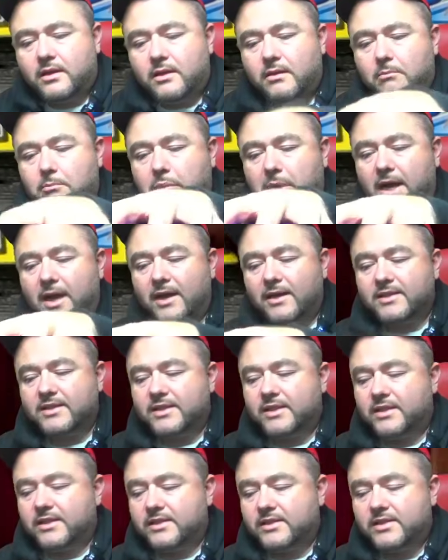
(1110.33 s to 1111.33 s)

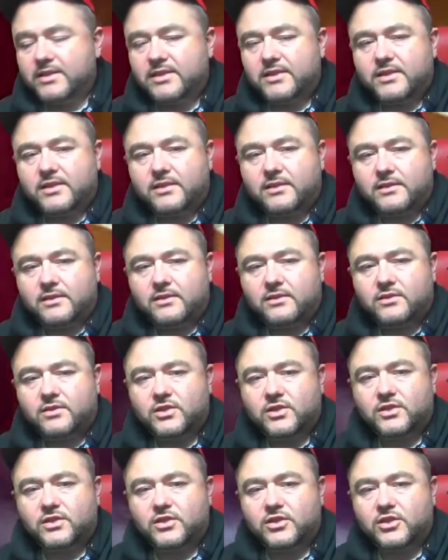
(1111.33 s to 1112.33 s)
boxes,
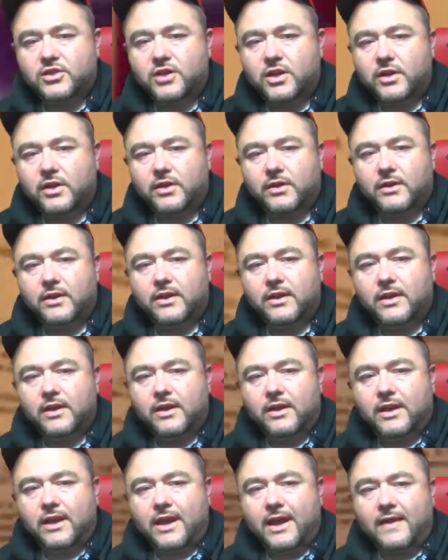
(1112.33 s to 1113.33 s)
just to show you,
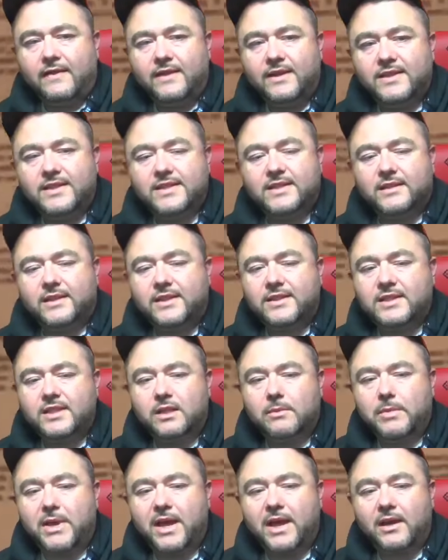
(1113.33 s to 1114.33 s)
had these slits in the
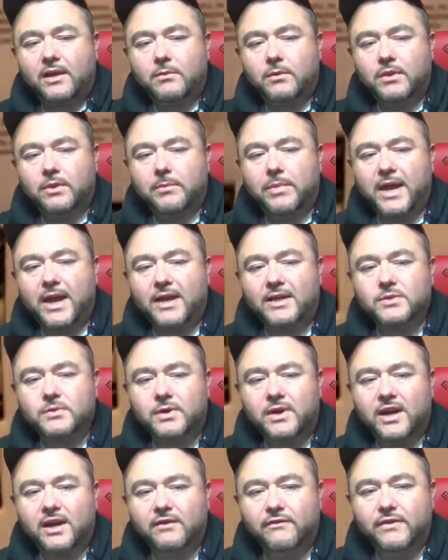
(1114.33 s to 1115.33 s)
back where the packs were
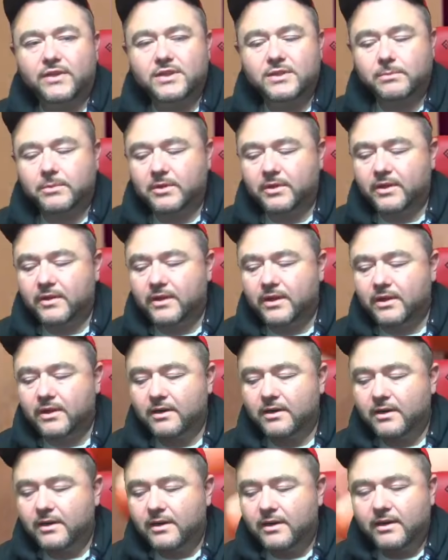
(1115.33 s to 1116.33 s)
kind of visible in there.
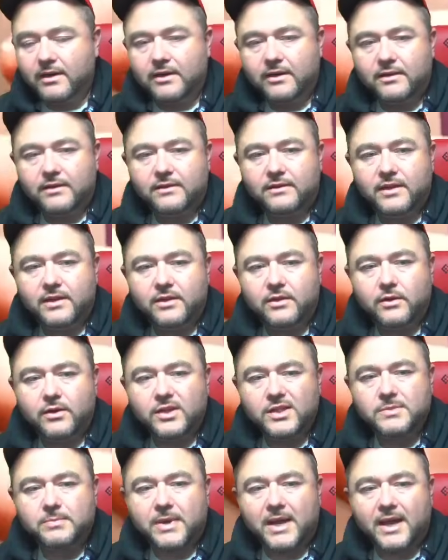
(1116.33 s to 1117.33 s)
I did
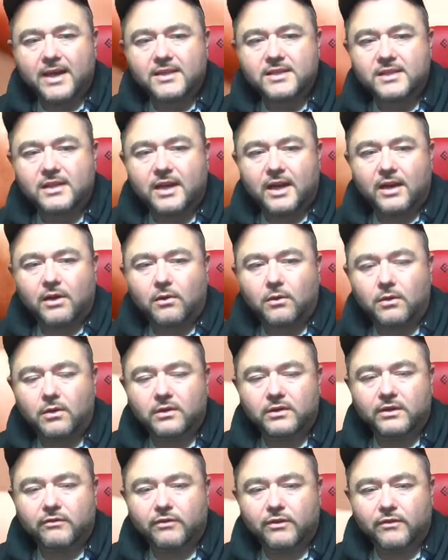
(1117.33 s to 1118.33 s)
notice packs in kind of all
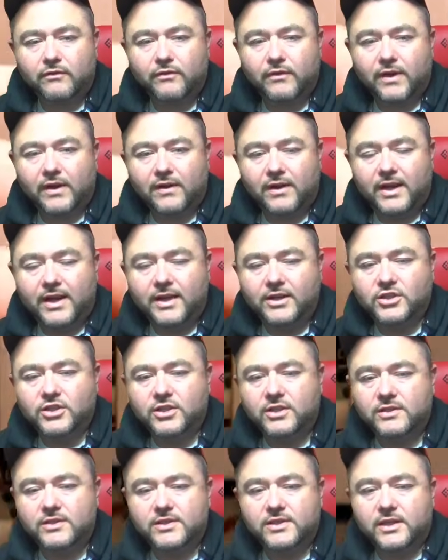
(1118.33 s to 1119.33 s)
different
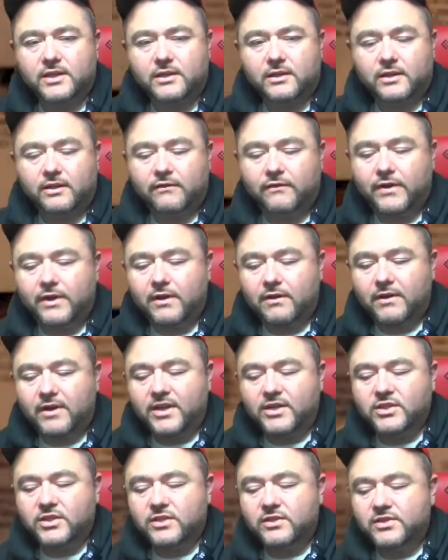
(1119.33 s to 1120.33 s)
variations and configurations,